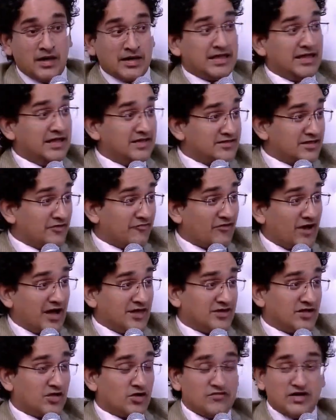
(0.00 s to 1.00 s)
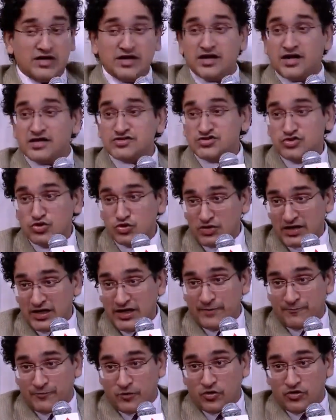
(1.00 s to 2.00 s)
He's the father of India's
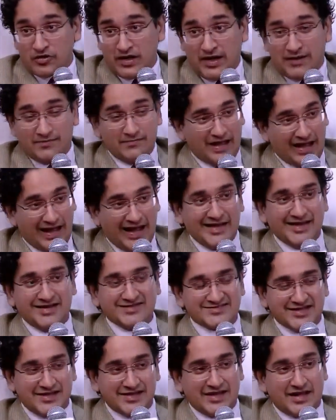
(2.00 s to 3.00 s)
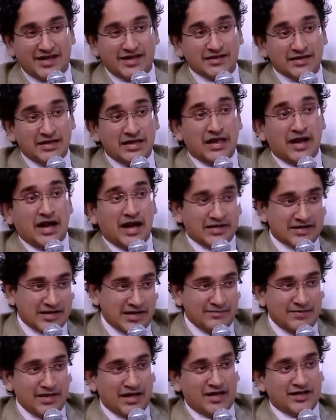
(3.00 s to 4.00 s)
nuclear program. I didn't say that.
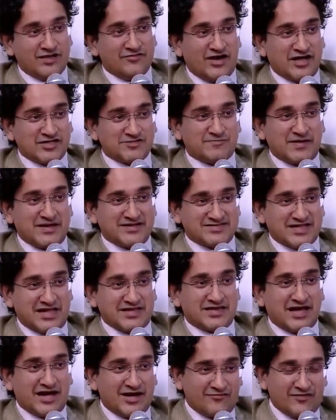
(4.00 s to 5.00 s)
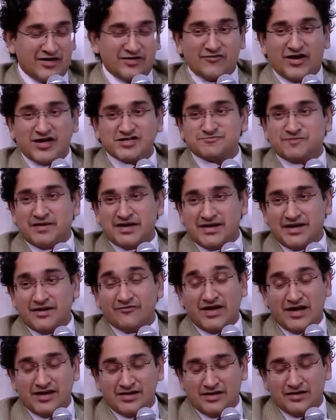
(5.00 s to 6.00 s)
Atal Bihari Vajpayee said that when
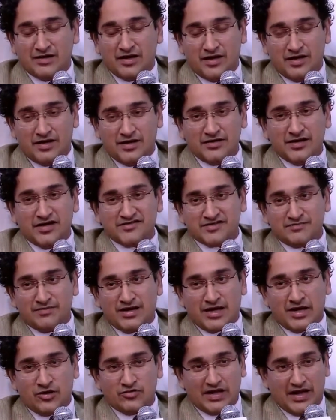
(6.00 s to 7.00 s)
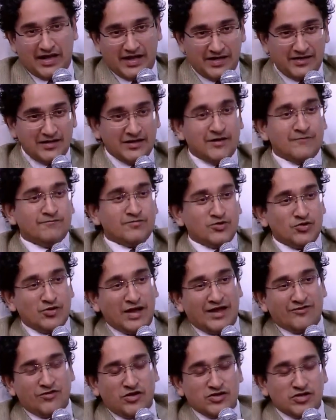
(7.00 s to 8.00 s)
Narasimha Rao died. You'll
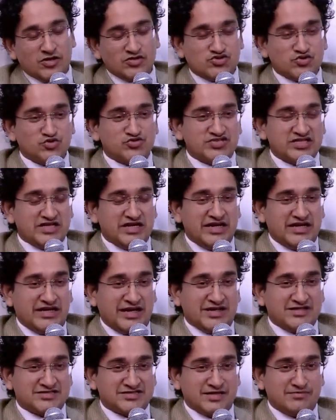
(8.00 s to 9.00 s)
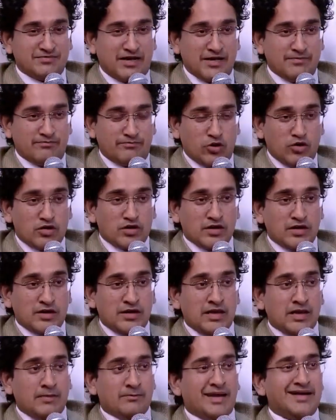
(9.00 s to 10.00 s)
have all the juicy details in my book.
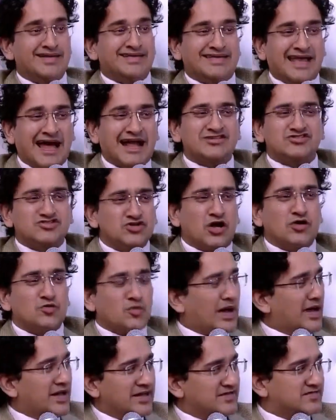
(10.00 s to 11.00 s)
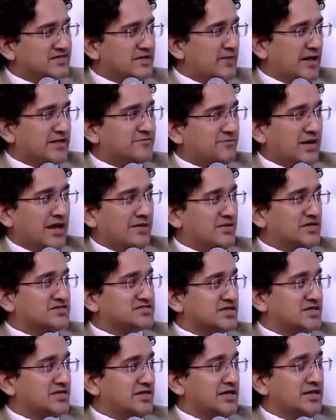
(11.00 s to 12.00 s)
But that's not why he's the best Prime
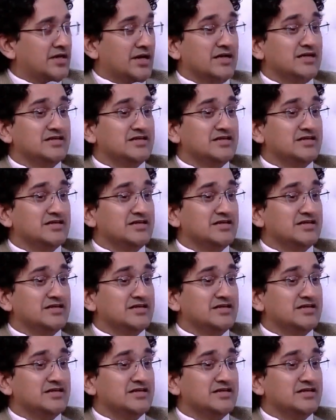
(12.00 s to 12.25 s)
Minister in India.